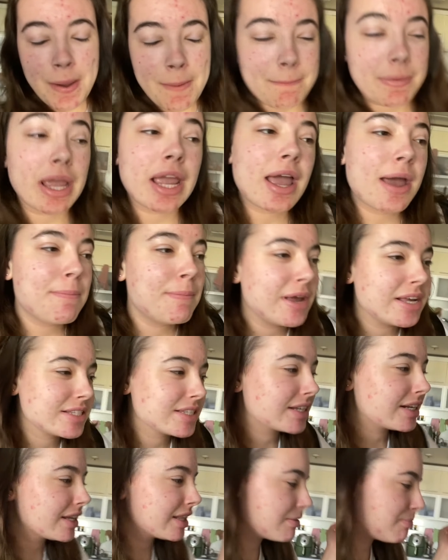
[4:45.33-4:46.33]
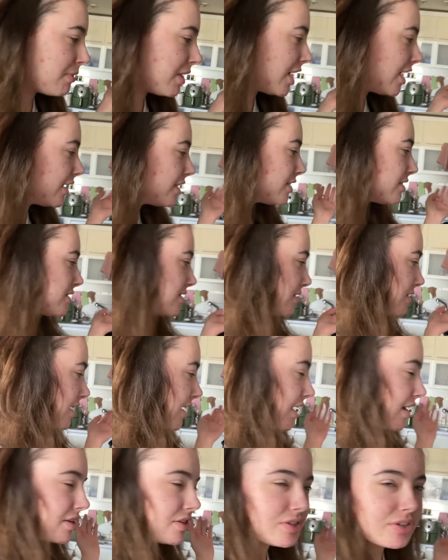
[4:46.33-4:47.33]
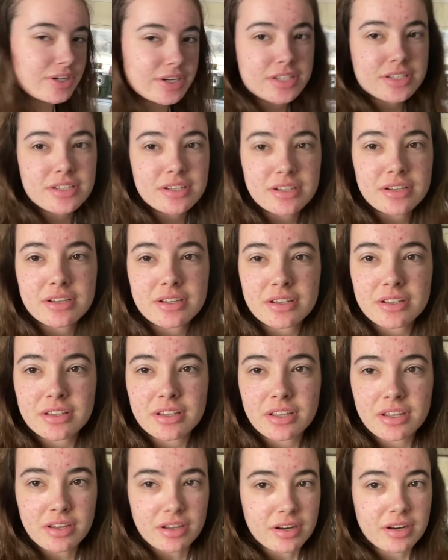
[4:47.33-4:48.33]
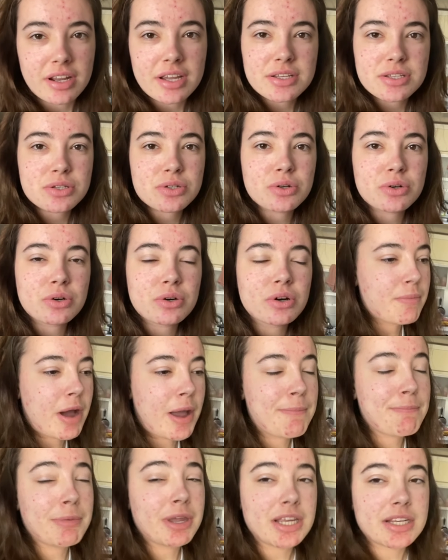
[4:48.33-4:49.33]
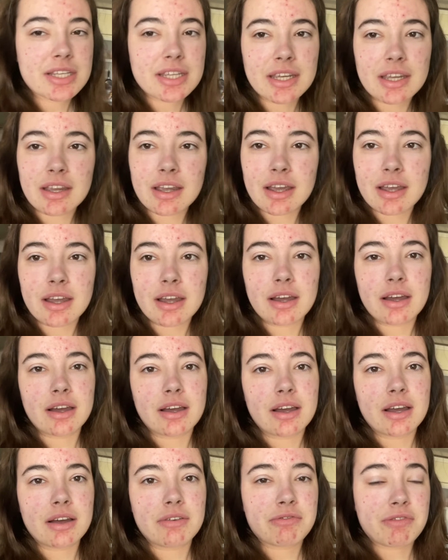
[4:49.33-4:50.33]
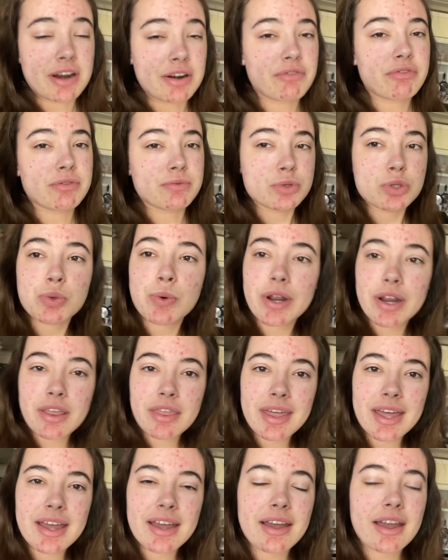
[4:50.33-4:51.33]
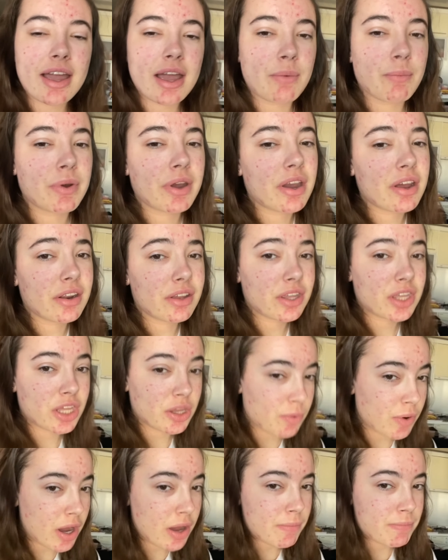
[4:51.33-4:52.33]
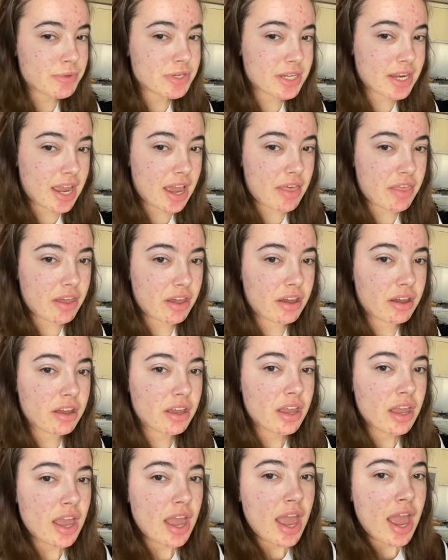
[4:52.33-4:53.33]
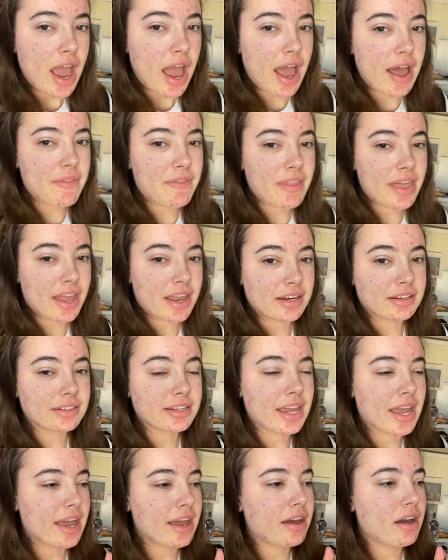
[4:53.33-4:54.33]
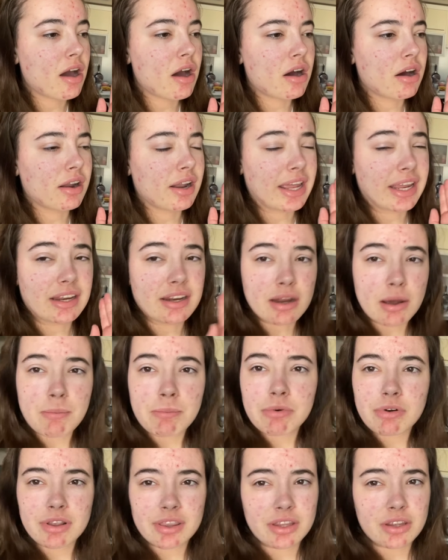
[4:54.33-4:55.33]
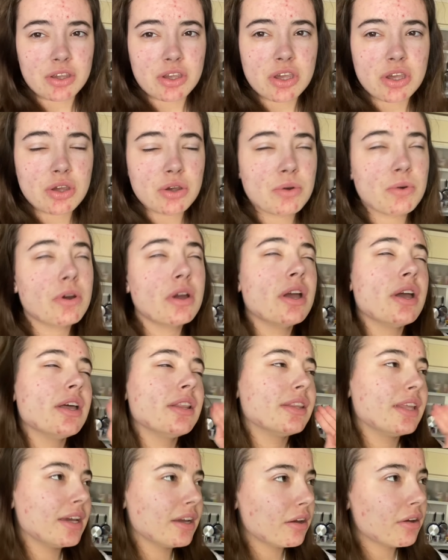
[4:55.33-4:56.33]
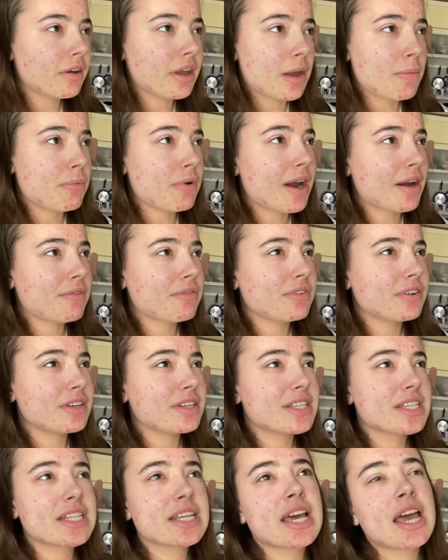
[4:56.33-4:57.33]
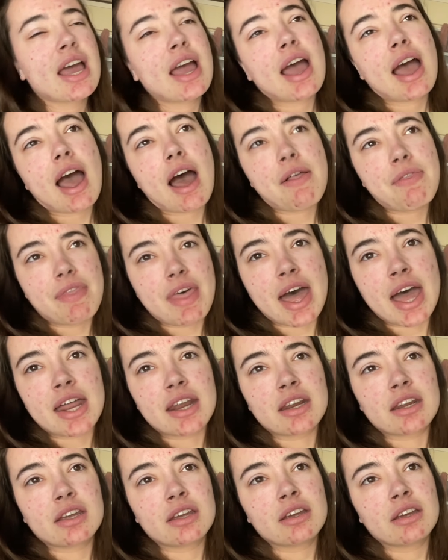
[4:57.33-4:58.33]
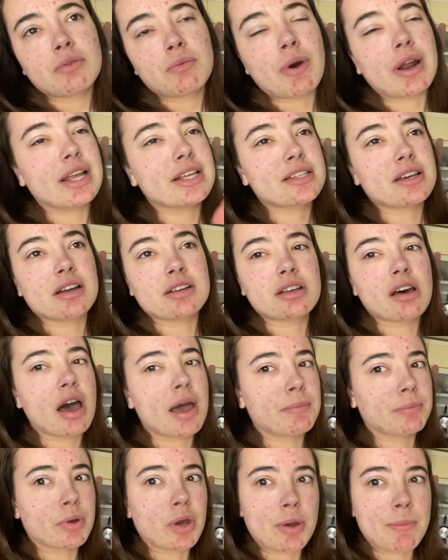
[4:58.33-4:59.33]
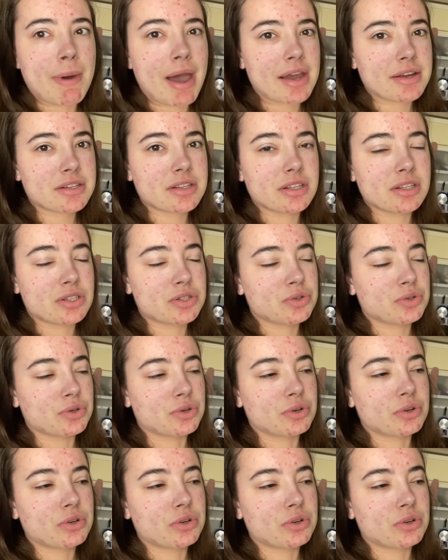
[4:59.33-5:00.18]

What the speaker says: But yeah, basically the plan is to head straight to the Hyundai store. I'm meeting a friend from Twitter there and we're gonna queue up together and then get our like number in the queue, then go get breakfast, and then when it's our time, go back to the store.